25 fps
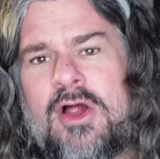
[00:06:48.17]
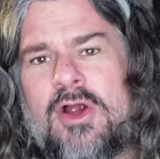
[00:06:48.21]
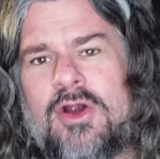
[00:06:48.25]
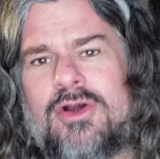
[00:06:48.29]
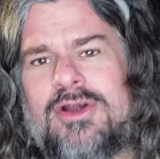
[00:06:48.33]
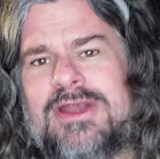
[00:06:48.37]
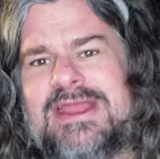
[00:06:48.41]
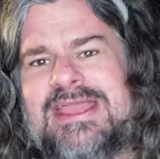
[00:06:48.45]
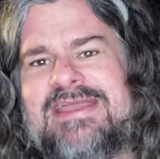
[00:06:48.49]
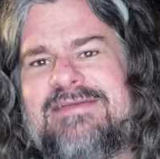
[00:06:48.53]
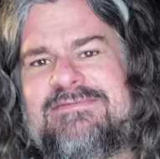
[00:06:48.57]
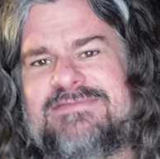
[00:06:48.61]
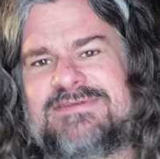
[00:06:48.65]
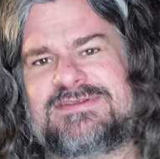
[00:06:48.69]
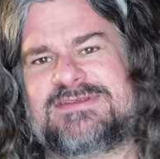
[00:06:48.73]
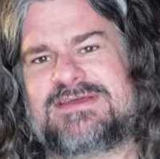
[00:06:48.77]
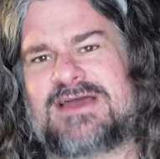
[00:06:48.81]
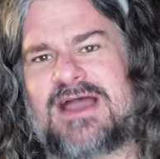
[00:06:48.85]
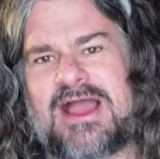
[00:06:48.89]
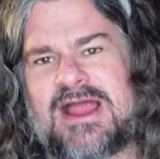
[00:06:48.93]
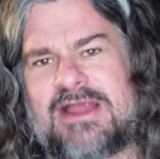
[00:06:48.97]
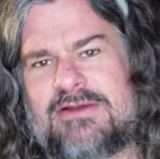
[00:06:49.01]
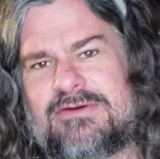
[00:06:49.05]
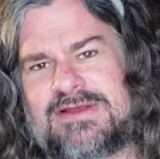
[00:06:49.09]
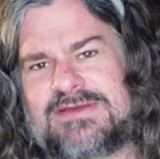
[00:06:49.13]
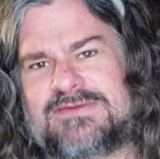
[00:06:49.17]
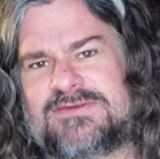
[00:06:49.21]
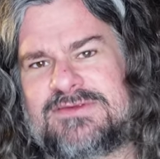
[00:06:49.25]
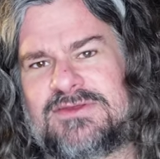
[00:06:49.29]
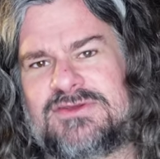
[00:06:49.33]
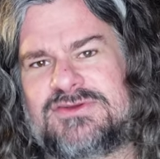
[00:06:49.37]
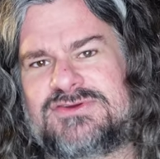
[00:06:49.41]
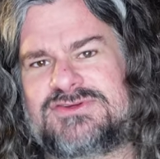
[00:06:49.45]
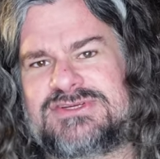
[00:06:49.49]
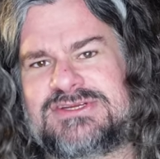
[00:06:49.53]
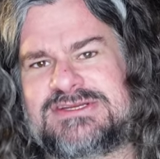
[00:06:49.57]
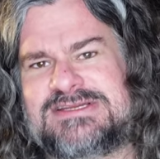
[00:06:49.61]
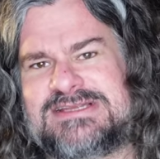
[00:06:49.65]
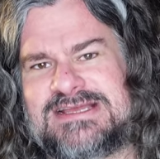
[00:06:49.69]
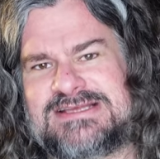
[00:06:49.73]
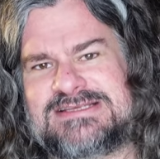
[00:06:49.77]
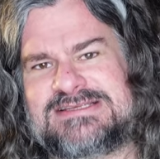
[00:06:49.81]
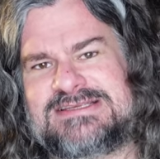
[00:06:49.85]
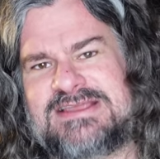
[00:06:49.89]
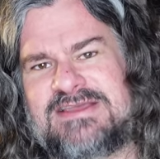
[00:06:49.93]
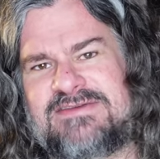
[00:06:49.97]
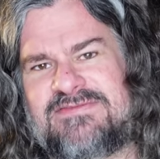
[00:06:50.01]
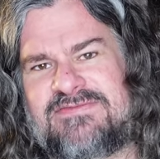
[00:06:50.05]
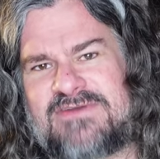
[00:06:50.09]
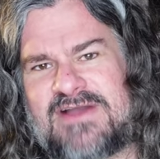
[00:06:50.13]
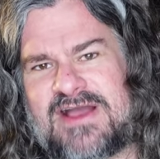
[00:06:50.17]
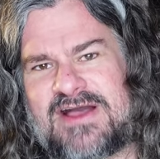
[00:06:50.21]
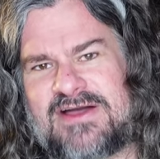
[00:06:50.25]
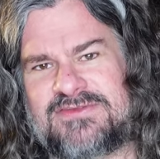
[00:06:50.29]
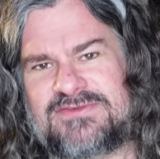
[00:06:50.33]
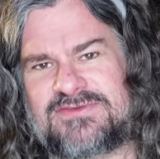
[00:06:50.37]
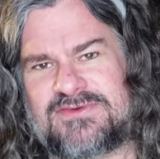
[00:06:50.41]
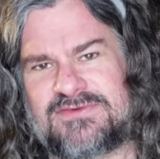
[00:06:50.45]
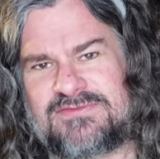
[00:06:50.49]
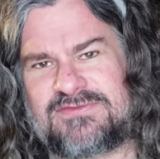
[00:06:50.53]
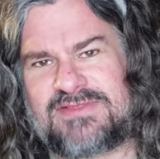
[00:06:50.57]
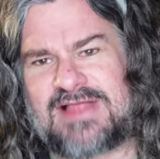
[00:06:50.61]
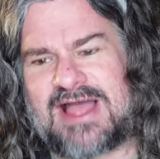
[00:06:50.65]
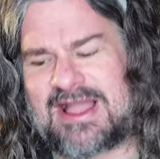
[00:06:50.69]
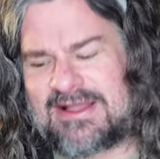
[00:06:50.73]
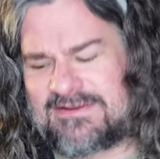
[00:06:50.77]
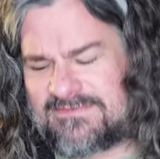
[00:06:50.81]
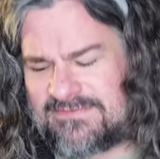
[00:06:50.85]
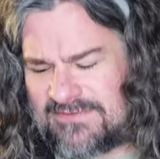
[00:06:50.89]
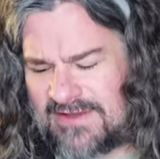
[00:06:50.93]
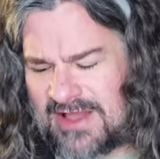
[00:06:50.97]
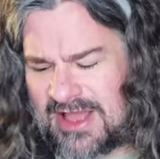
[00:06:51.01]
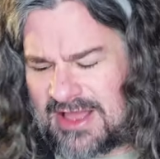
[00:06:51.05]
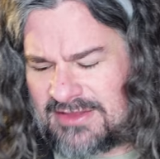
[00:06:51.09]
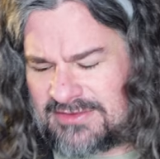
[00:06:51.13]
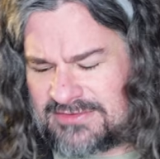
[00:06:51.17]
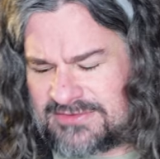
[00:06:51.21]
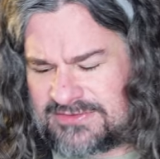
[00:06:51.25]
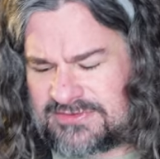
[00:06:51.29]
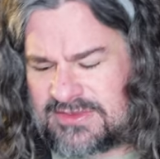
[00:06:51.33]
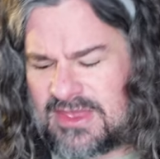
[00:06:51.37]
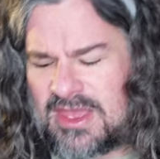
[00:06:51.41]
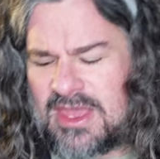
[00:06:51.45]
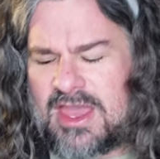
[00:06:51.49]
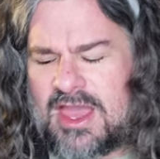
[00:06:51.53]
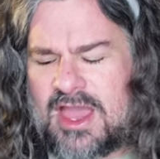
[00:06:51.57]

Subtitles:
or even to high resolution DSD files or FLAC files,